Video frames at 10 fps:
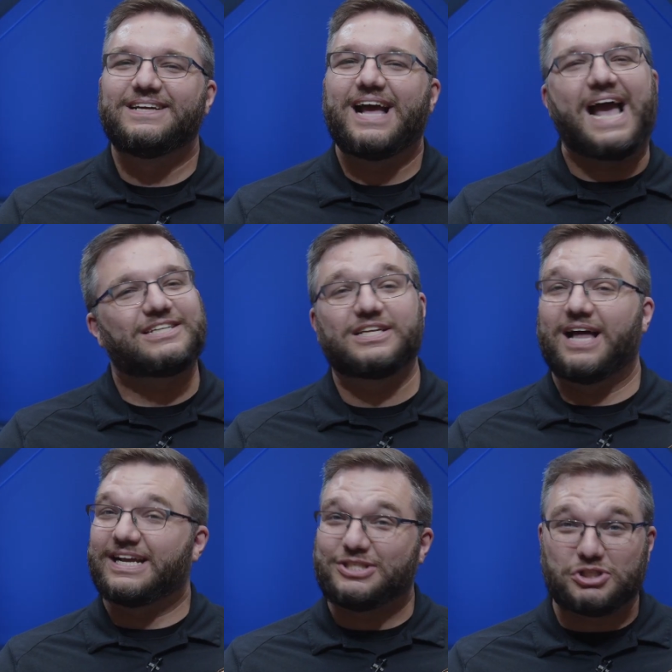Acting
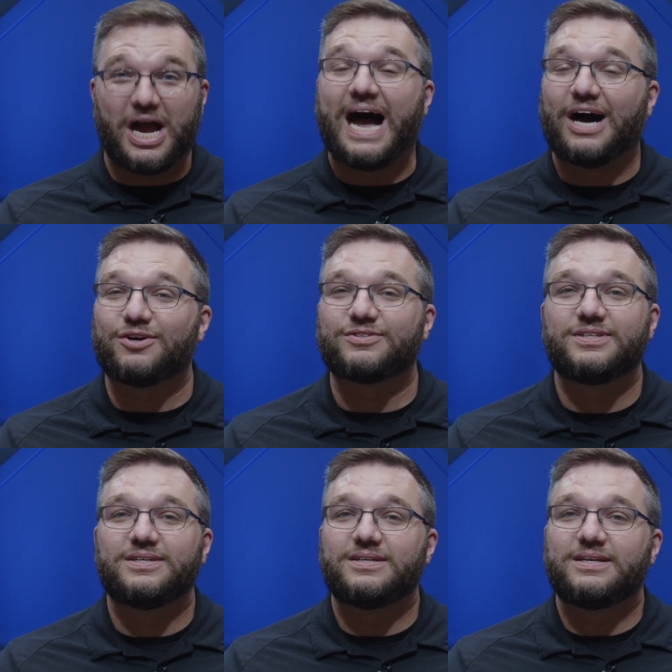like a child
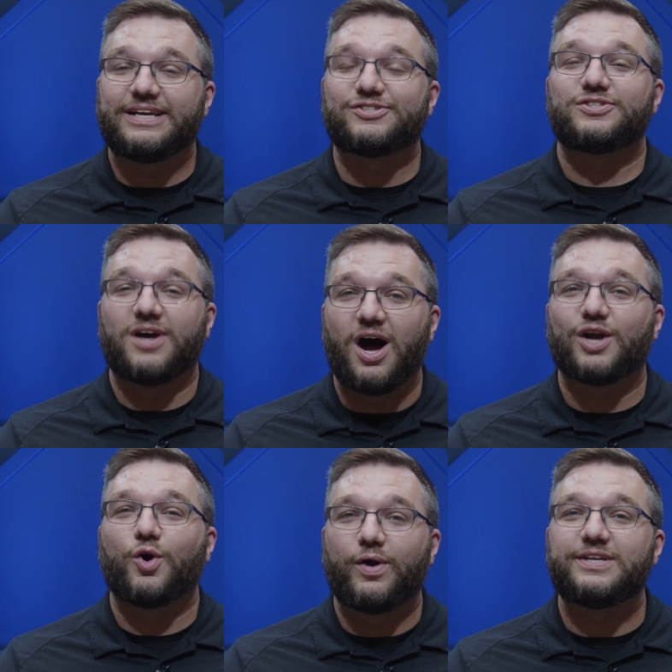is
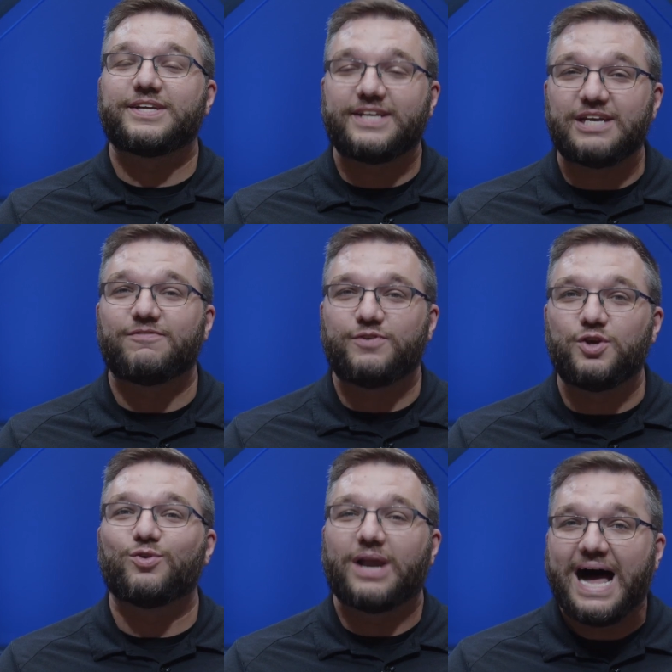not going to give
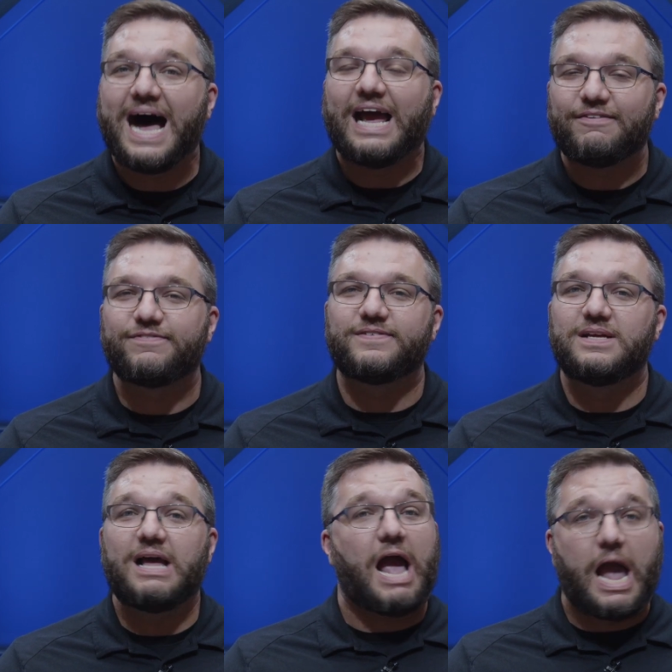you life.
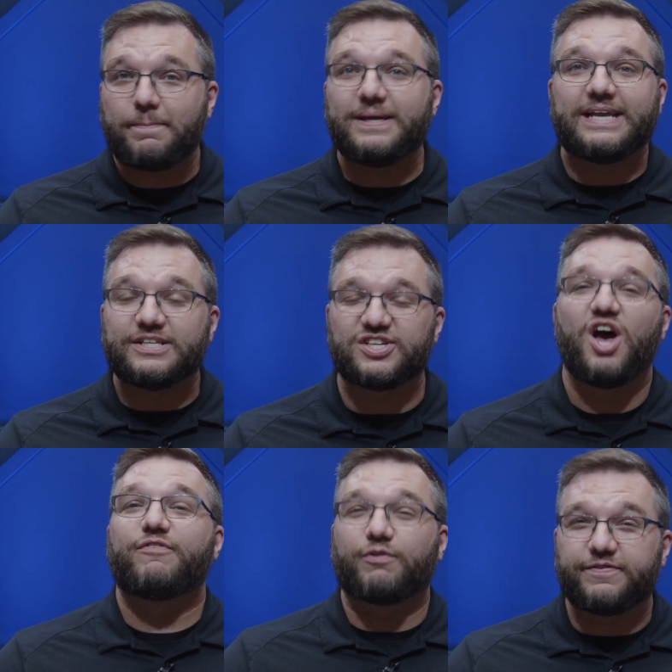Happiness,
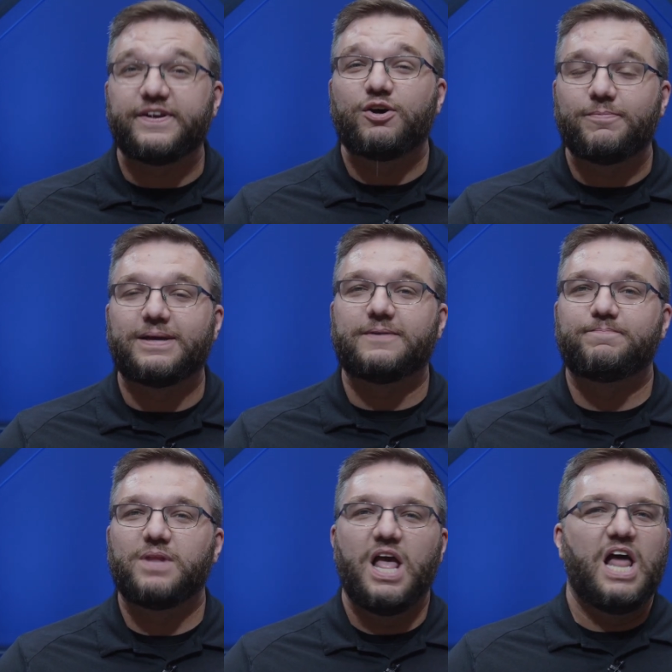fulfillment.
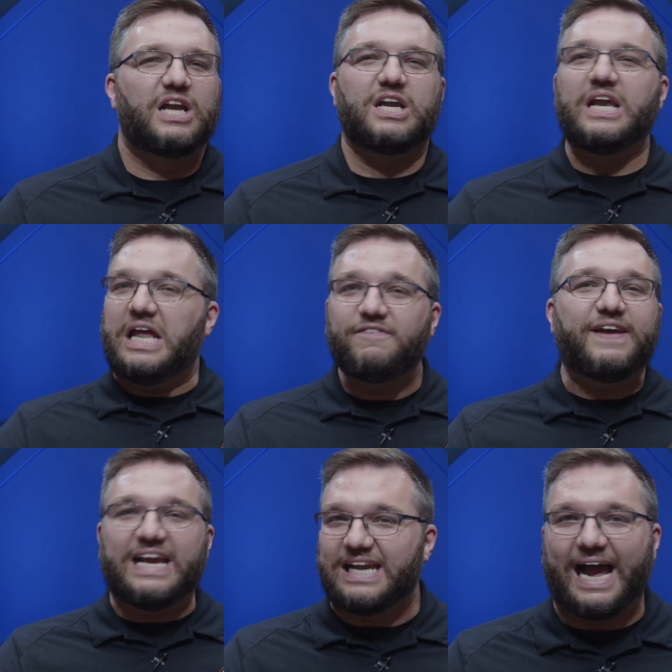
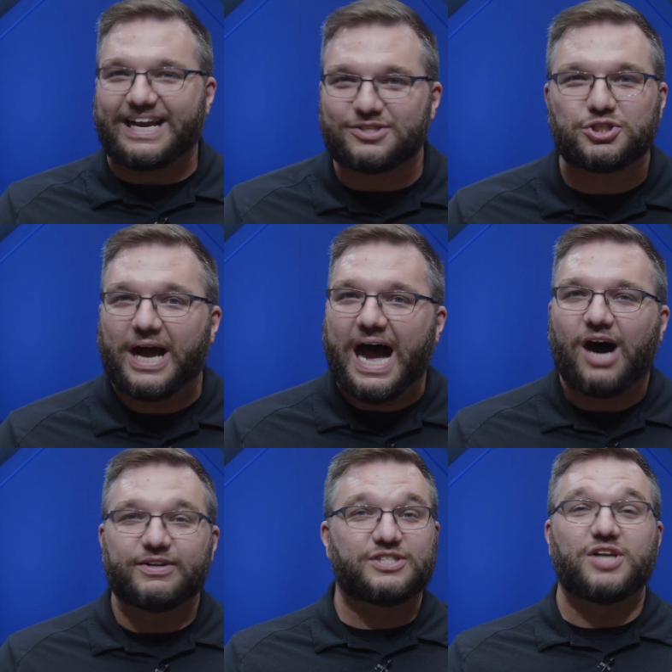Living like a
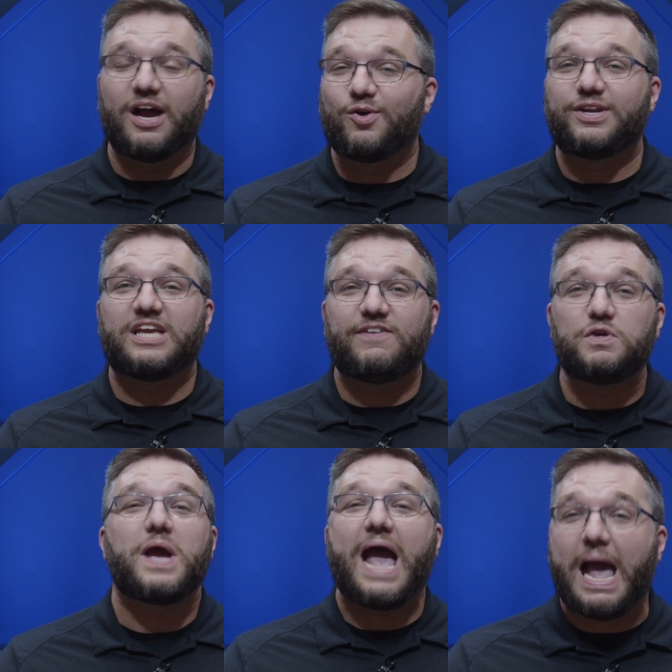child is not going to give
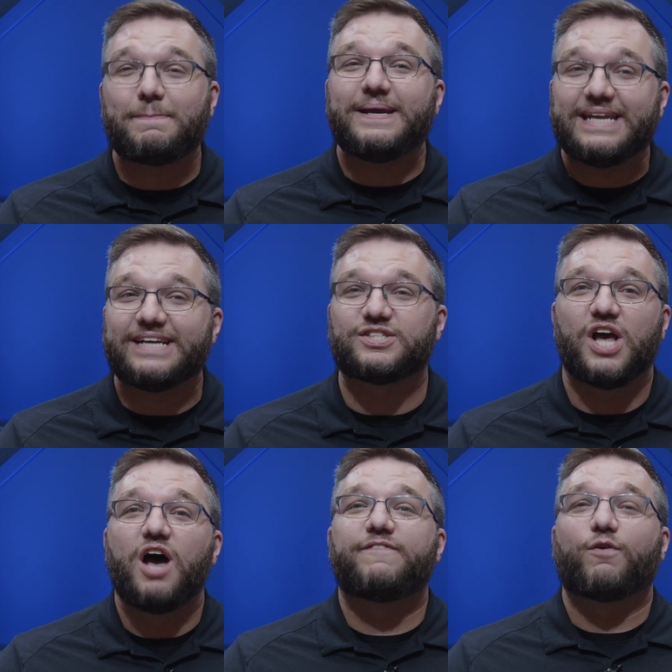you happiness,
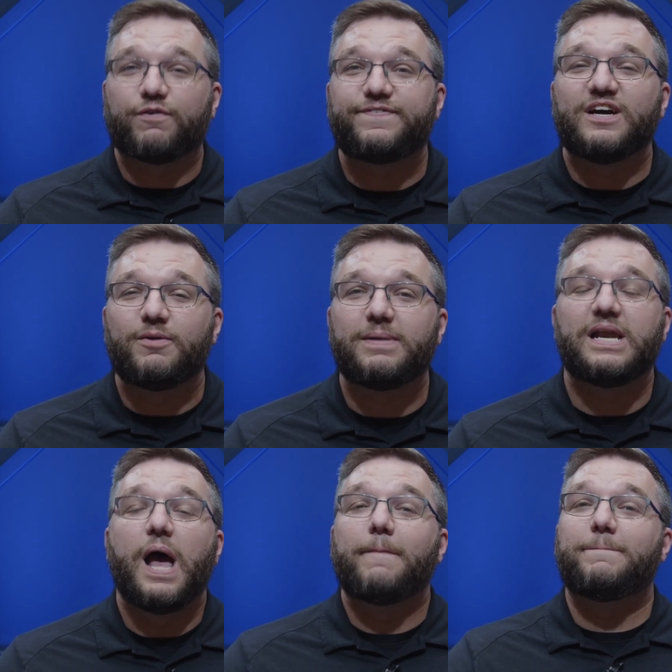fulfillment,
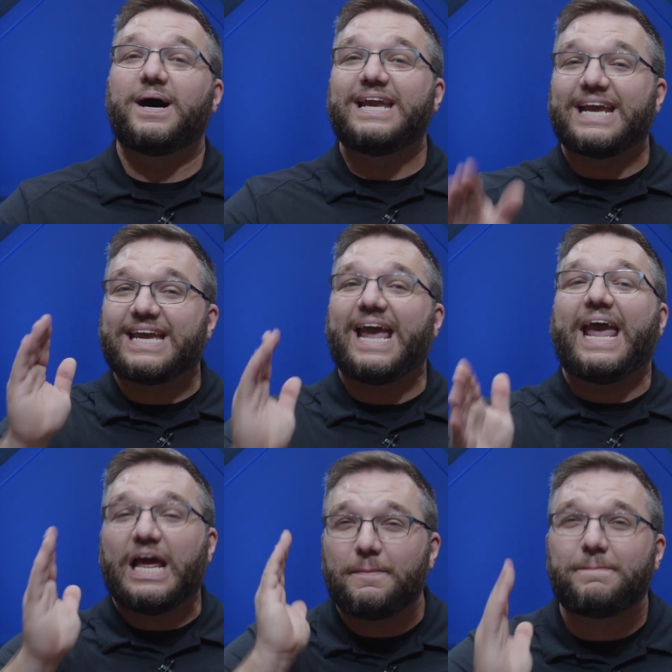but it
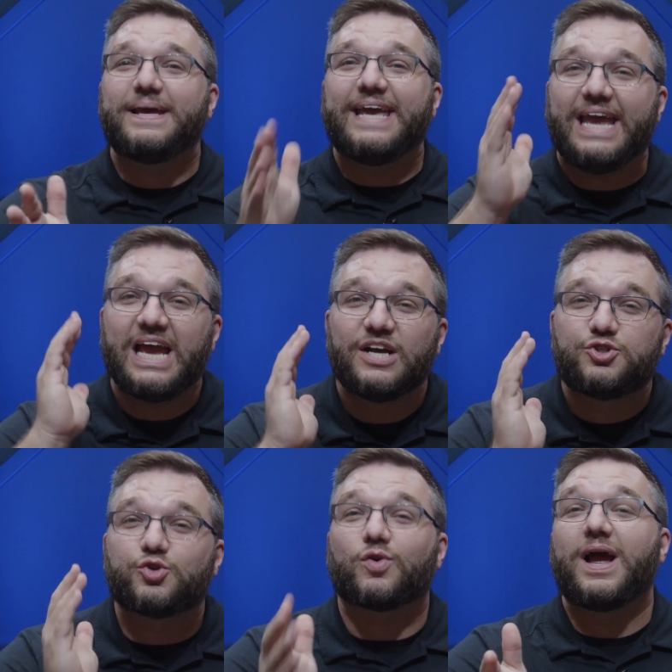can be
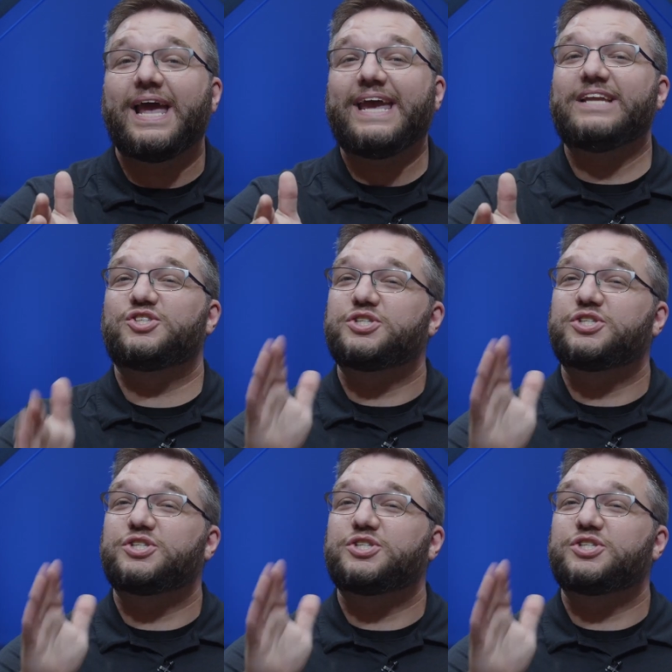trained.